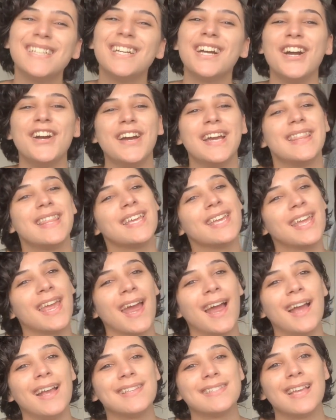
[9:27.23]
right, thank you
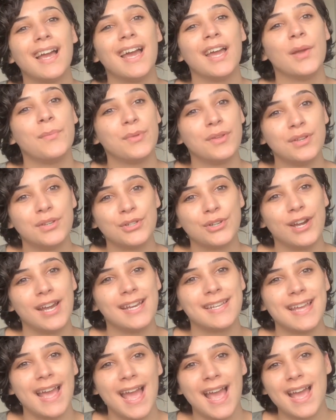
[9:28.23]
guys. I hope you
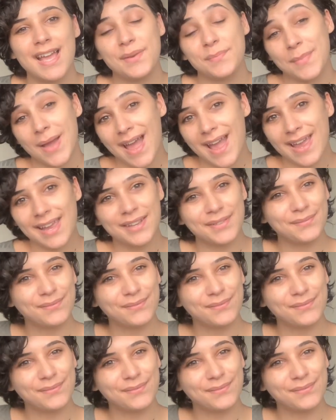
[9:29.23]
enjoyed, and bye.